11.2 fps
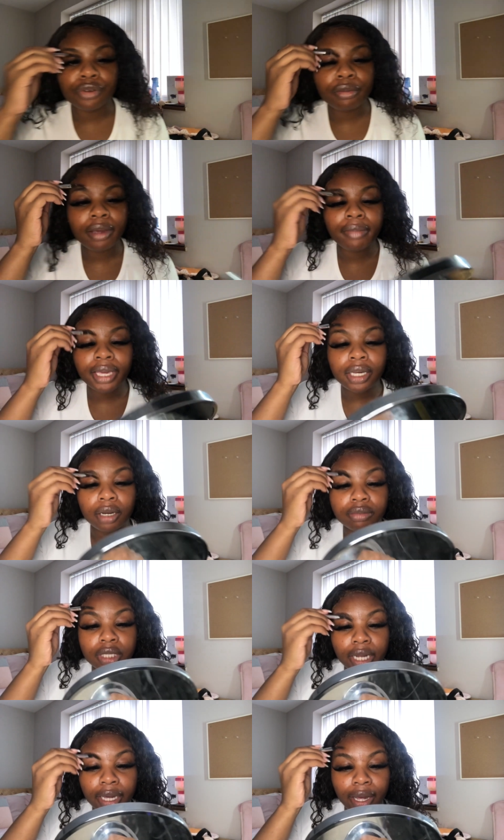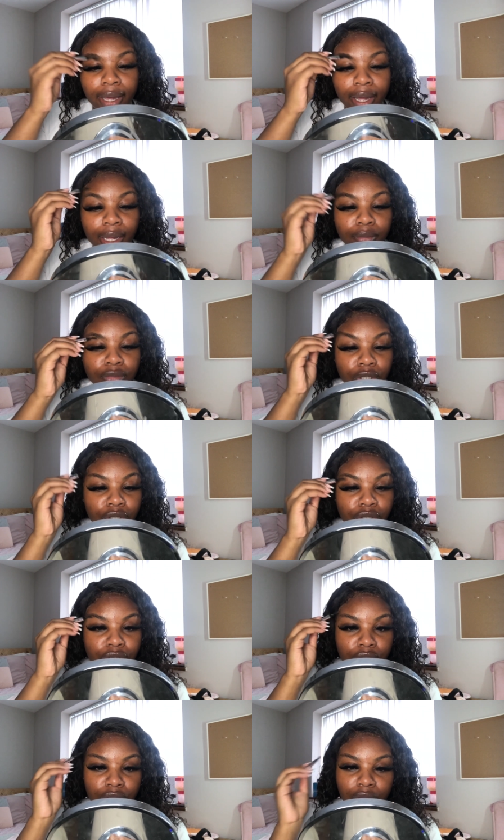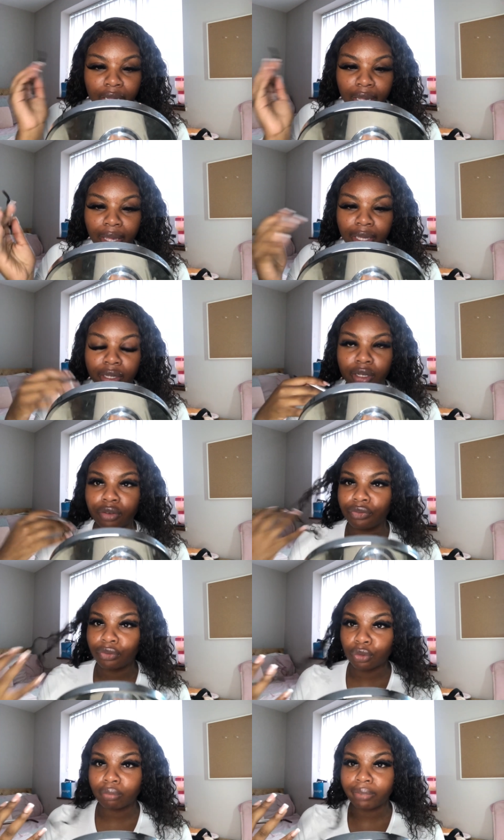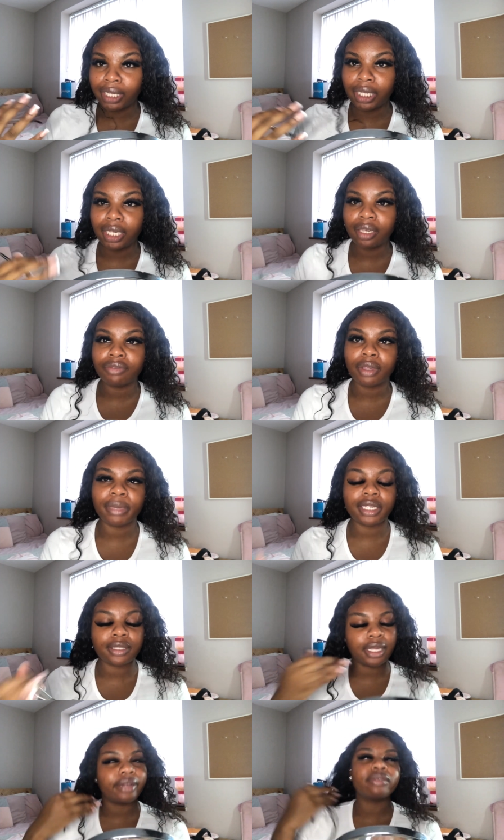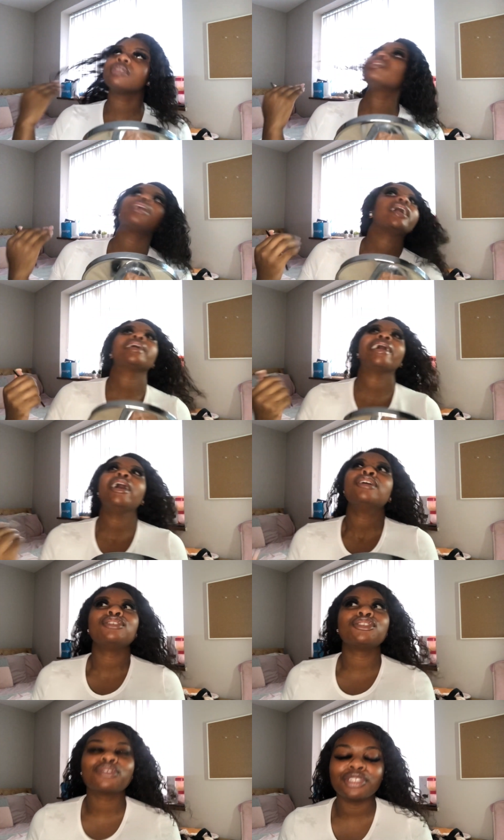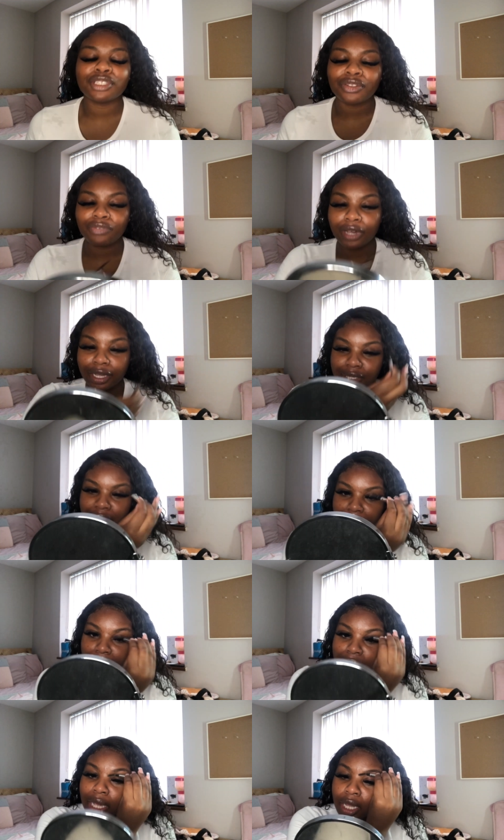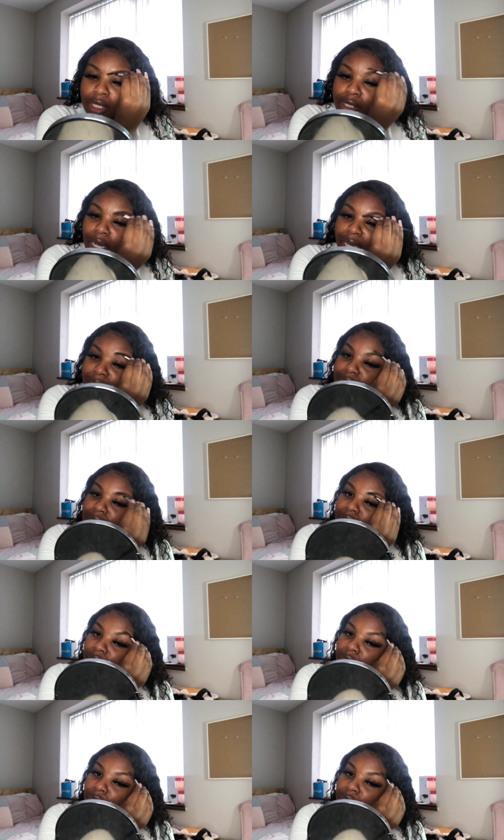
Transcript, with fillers: my makeup today, I am going to do like a full beat, if that makes sense, like just because it's the first day. And today isn't